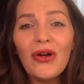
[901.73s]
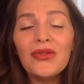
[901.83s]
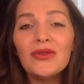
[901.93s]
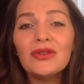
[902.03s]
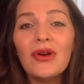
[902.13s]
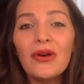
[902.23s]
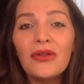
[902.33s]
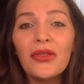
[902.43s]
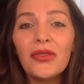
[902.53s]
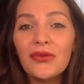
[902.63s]
those are
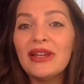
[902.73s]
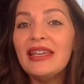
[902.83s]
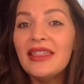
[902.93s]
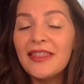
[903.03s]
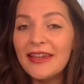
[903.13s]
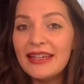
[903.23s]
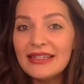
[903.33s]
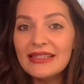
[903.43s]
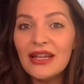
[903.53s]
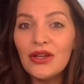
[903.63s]
3 things
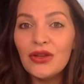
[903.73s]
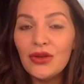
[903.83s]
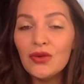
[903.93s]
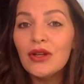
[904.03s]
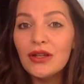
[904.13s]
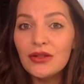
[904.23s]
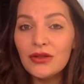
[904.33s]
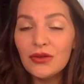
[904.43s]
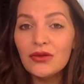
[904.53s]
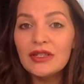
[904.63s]
that you can
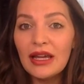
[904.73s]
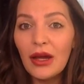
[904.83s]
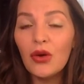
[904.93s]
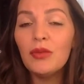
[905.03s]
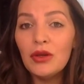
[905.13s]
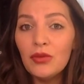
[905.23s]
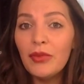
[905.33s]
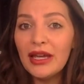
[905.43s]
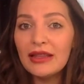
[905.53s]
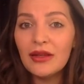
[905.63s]
do to help you
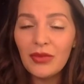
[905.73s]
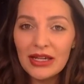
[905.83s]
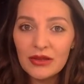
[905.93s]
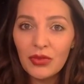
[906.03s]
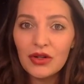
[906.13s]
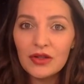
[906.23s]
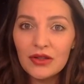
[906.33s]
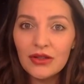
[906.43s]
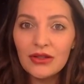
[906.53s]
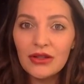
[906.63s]
pick the best person
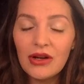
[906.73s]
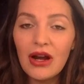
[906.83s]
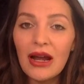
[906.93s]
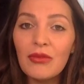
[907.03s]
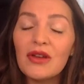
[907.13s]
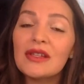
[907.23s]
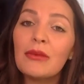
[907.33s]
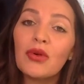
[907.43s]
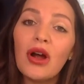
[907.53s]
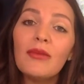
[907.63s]
to do your eyebrows. I
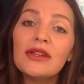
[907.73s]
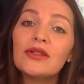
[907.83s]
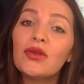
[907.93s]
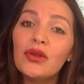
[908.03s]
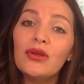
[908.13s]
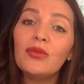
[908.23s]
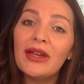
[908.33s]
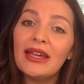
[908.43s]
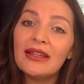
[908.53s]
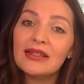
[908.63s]
promise who you
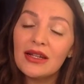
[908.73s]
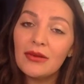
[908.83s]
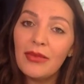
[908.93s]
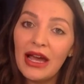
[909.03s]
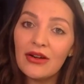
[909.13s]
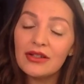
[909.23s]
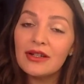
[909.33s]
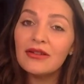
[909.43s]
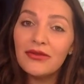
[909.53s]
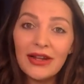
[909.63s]
pick is going to matter. It's going
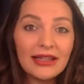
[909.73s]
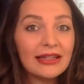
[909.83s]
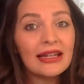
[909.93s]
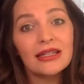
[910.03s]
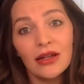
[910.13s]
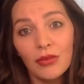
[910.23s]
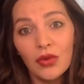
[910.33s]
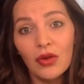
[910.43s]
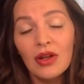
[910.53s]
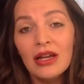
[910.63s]
to affect the next
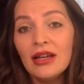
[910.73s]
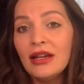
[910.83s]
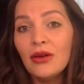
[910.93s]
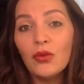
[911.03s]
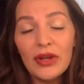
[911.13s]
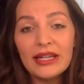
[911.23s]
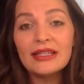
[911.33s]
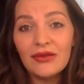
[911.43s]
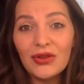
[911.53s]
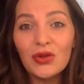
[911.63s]
couple weeks
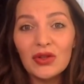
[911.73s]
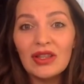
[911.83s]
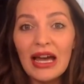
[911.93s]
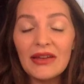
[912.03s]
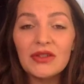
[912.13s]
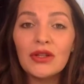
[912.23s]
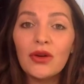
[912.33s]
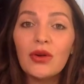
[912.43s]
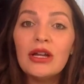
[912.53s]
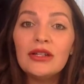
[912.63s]
of your life.
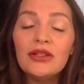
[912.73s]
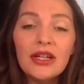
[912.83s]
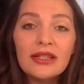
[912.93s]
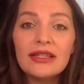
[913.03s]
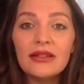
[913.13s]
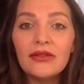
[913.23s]
So just